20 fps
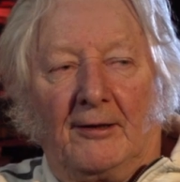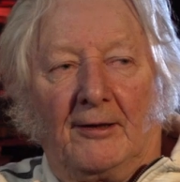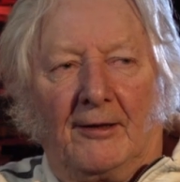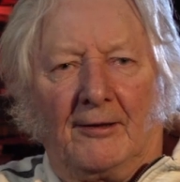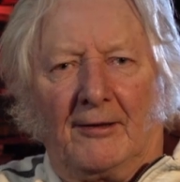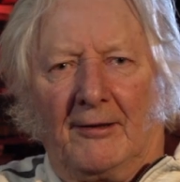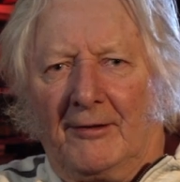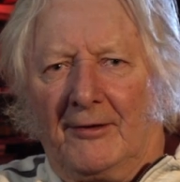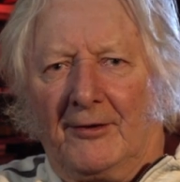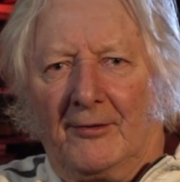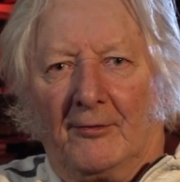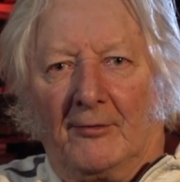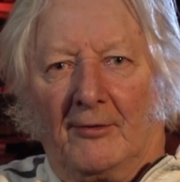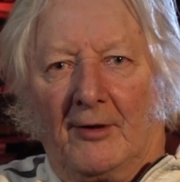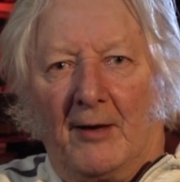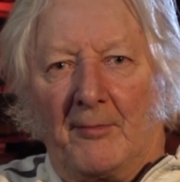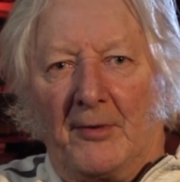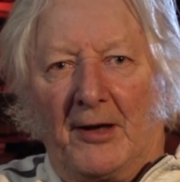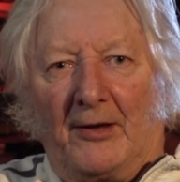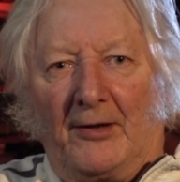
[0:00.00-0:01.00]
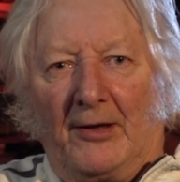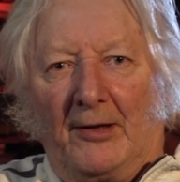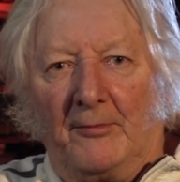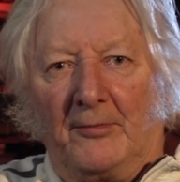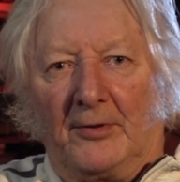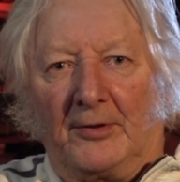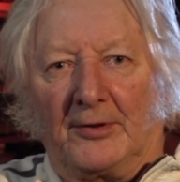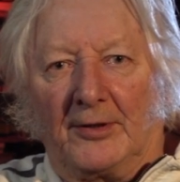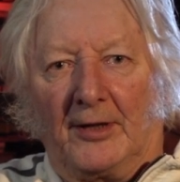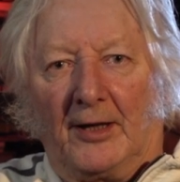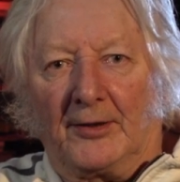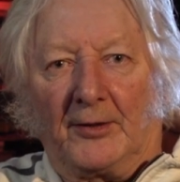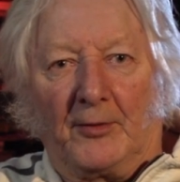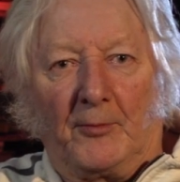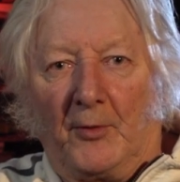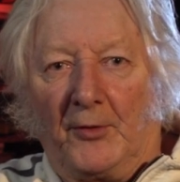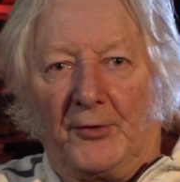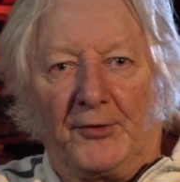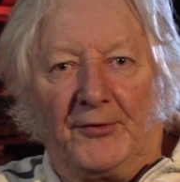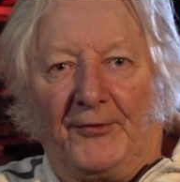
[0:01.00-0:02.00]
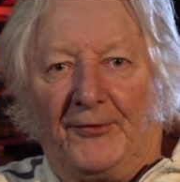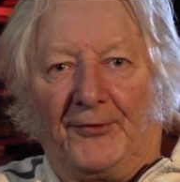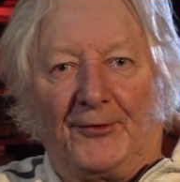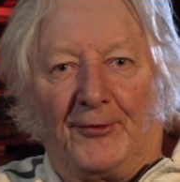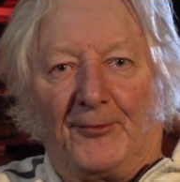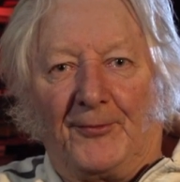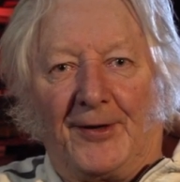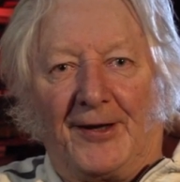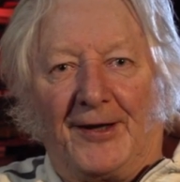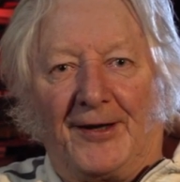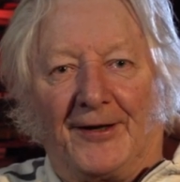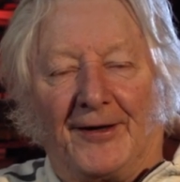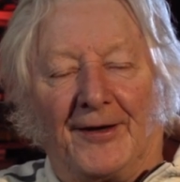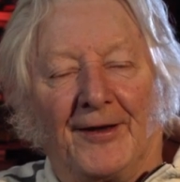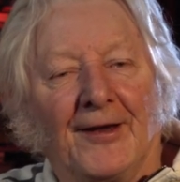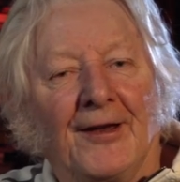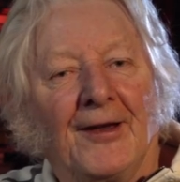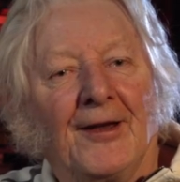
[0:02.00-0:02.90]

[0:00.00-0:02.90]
And I thought, I'm outnumbered. I don't want to film here.